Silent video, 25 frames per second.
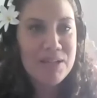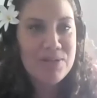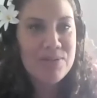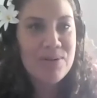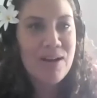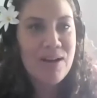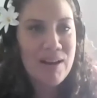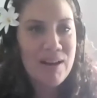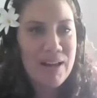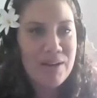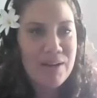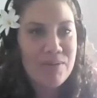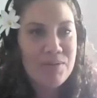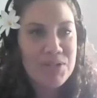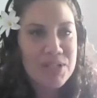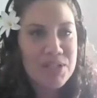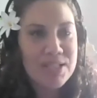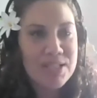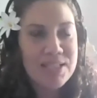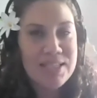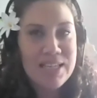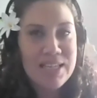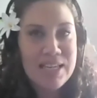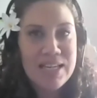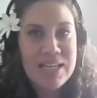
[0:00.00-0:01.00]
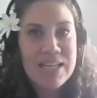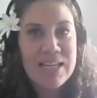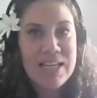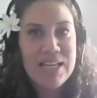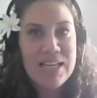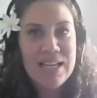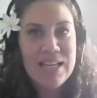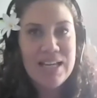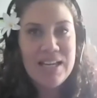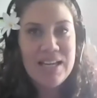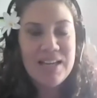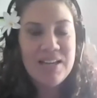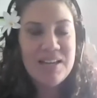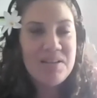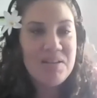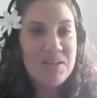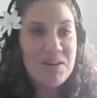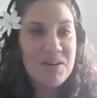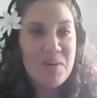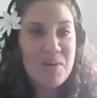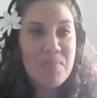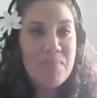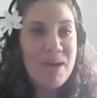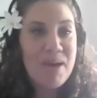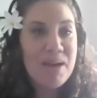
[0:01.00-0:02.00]
to our languages, then,
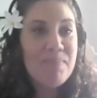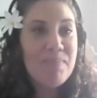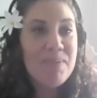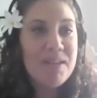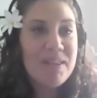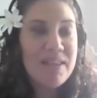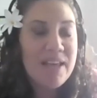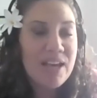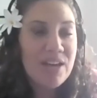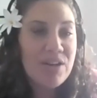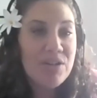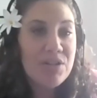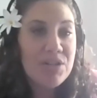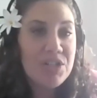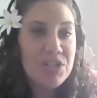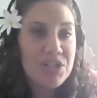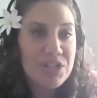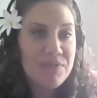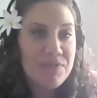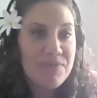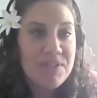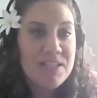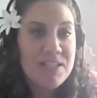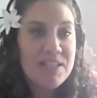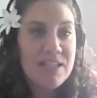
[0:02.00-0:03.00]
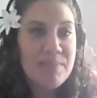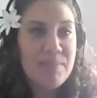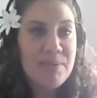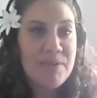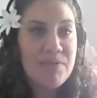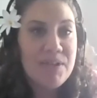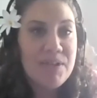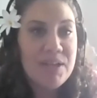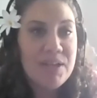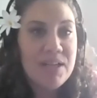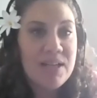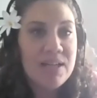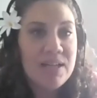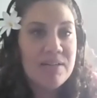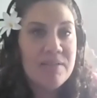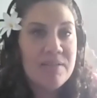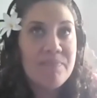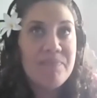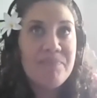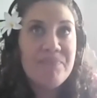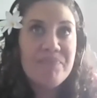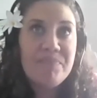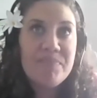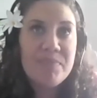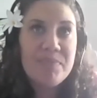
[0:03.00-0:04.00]
maybe that could shift some of the
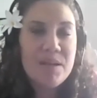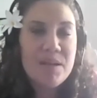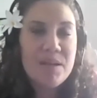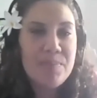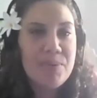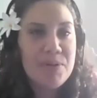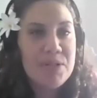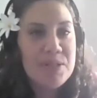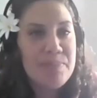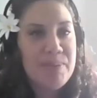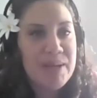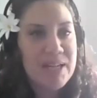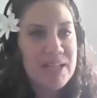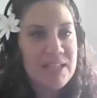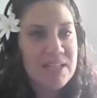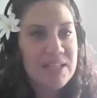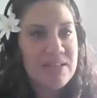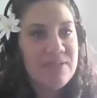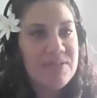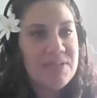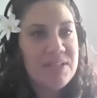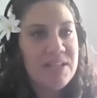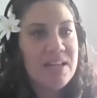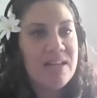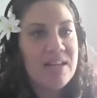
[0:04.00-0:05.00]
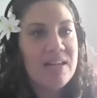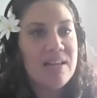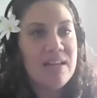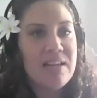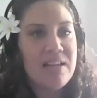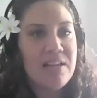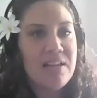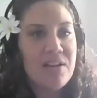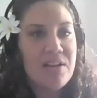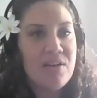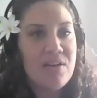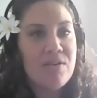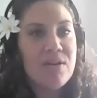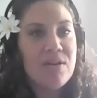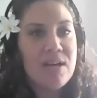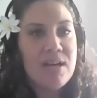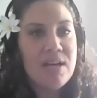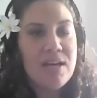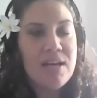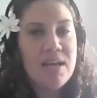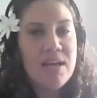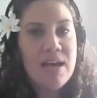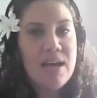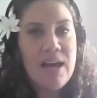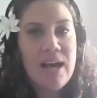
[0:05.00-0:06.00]
perspectives and,
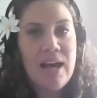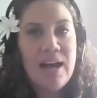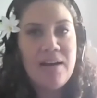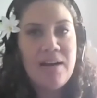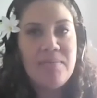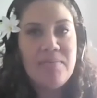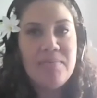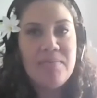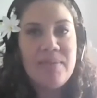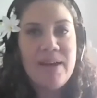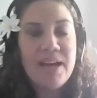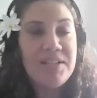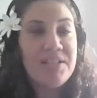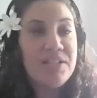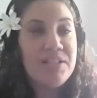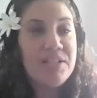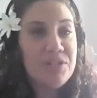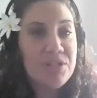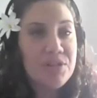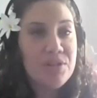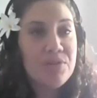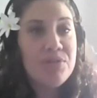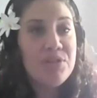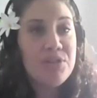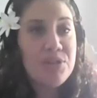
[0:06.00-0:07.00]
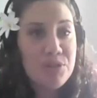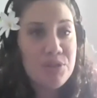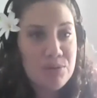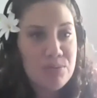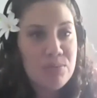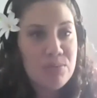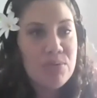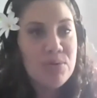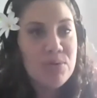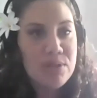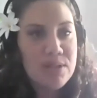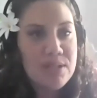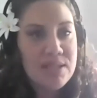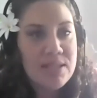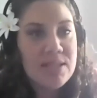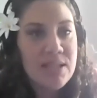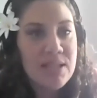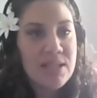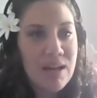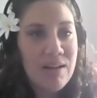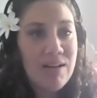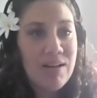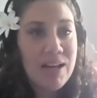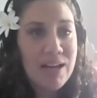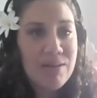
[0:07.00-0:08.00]
attitudes towards
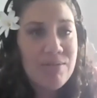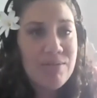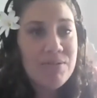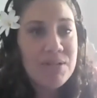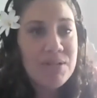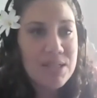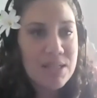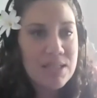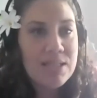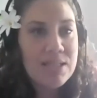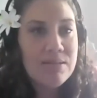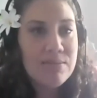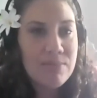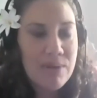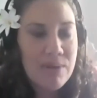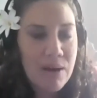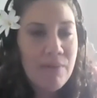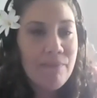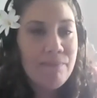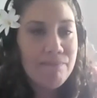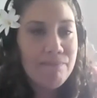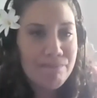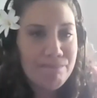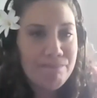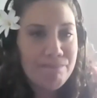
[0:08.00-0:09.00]
our languages as well.